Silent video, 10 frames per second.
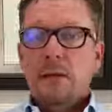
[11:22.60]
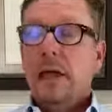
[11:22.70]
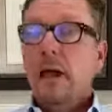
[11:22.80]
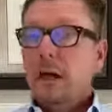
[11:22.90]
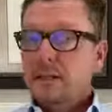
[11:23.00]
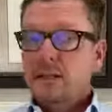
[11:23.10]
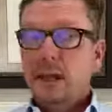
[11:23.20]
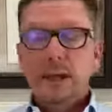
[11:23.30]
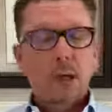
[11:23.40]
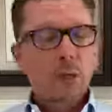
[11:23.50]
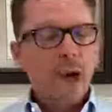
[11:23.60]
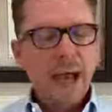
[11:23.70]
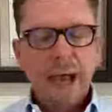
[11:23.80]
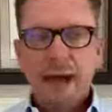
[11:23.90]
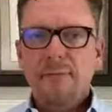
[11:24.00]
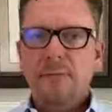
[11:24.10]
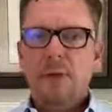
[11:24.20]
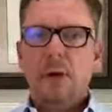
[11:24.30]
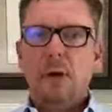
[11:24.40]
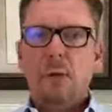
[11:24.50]
Now, let's say you have
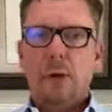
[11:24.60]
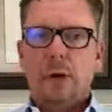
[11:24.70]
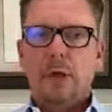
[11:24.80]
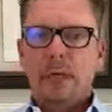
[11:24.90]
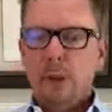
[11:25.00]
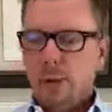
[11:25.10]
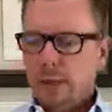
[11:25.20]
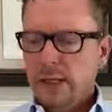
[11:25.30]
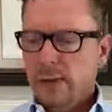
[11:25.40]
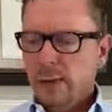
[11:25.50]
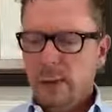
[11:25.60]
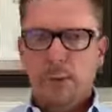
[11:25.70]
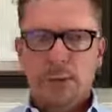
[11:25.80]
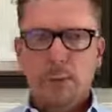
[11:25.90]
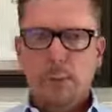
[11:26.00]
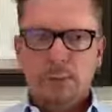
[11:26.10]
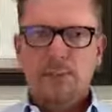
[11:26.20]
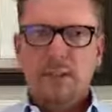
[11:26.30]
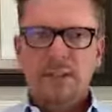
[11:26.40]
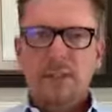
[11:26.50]
to go to work. Your
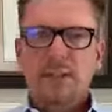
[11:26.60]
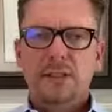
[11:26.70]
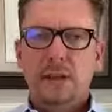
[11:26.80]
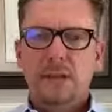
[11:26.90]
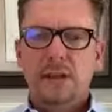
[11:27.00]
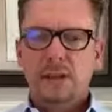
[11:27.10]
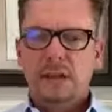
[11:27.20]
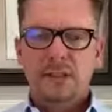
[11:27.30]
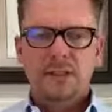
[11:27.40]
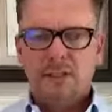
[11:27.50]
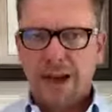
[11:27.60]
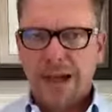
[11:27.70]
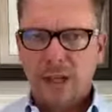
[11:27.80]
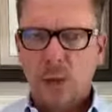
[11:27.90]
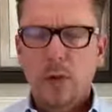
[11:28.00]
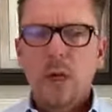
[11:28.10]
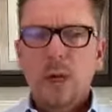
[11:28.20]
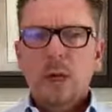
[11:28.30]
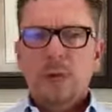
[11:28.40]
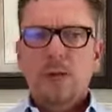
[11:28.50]
profession is something that is vital
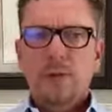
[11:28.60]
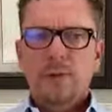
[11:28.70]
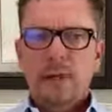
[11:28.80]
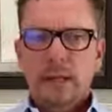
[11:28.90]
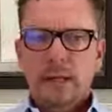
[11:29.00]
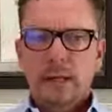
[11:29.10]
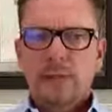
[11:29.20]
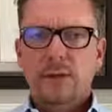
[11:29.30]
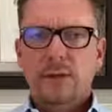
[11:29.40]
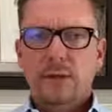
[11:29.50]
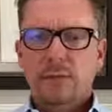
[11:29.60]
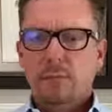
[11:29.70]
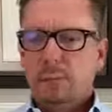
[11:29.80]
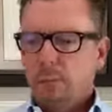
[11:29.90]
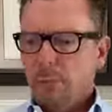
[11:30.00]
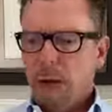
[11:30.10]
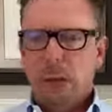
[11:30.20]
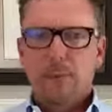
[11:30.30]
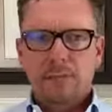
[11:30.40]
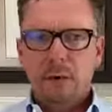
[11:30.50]
to the
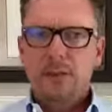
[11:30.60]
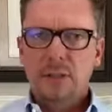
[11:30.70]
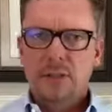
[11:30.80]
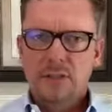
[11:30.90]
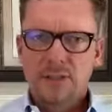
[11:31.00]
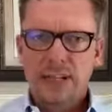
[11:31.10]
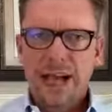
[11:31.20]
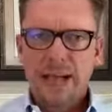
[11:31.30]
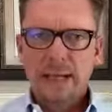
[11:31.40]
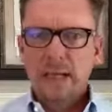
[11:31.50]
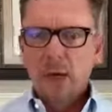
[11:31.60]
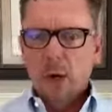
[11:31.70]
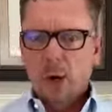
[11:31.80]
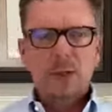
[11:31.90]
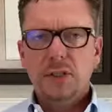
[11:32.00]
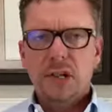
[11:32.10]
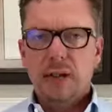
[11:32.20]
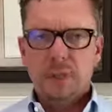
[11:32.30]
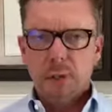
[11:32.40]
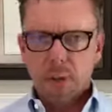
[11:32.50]
proper function of society, or you just
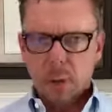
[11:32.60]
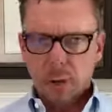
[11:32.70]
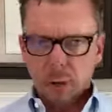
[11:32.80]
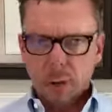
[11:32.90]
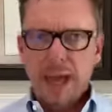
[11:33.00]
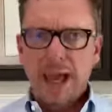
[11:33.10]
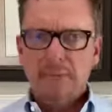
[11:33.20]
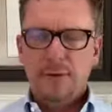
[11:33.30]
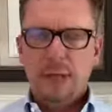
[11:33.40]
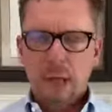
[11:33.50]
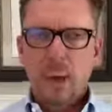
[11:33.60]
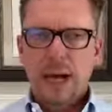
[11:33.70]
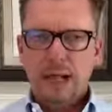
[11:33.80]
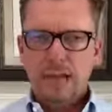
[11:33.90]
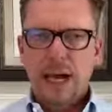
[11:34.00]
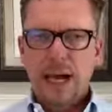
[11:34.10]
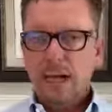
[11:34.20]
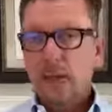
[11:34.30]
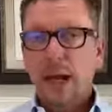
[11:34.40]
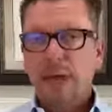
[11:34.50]
have no choice. You have to go
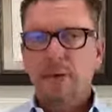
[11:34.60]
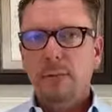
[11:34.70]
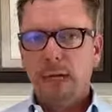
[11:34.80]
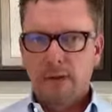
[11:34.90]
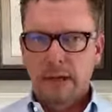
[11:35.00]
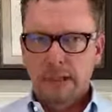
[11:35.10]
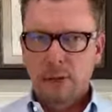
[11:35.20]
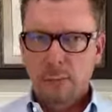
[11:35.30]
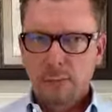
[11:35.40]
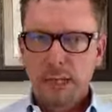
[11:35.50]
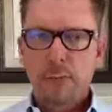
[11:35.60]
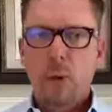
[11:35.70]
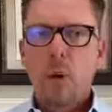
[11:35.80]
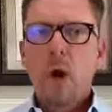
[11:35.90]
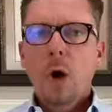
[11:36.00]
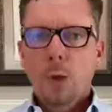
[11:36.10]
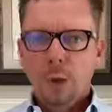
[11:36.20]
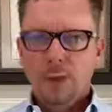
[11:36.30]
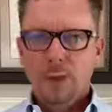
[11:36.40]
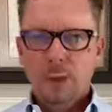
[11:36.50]
outside and you have to be around other people.
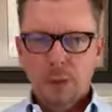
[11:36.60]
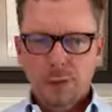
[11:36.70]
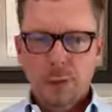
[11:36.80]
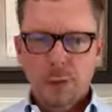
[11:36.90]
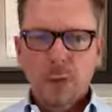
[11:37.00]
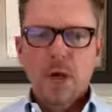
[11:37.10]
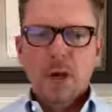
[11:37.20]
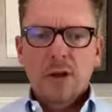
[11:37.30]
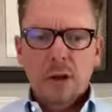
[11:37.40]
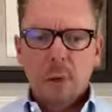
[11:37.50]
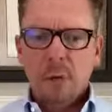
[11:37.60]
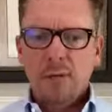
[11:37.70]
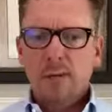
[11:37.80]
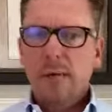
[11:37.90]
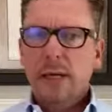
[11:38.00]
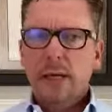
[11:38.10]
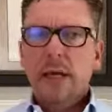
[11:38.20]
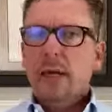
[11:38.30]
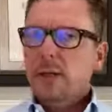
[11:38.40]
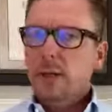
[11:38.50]
What should you do? Number
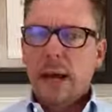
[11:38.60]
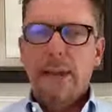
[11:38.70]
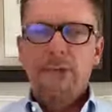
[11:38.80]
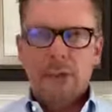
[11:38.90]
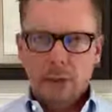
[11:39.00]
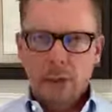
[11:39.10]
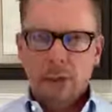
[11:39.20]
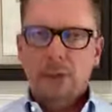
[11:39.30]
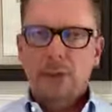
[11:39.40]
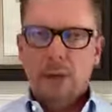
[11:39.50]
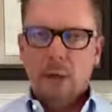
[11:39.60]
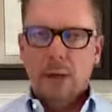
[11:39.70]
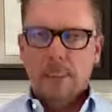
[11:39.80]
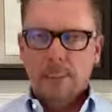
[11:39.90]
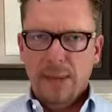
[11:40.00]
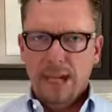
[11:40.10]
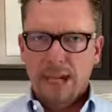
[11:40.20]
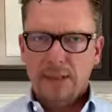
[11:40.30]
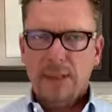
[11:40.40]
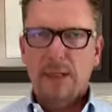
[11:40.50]
three, you absolutely should wear a
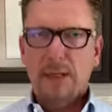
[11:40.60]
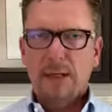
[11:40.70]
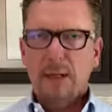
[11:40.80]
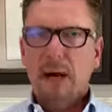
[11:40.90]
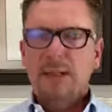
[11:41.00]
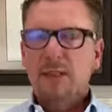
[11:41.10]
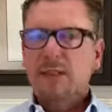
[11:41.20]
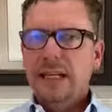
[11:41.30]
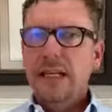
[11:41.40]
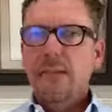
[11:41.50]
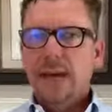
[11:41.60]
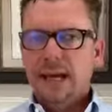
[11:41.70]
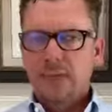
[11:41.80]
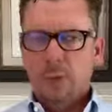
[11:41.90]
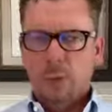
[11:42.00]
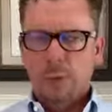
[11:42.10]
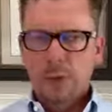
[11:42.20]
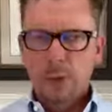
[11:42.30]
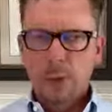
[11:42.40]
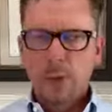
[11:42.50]
mask, but not just any mask will
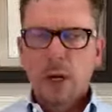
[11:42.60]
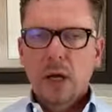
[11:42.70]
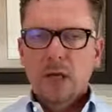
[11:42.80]
do.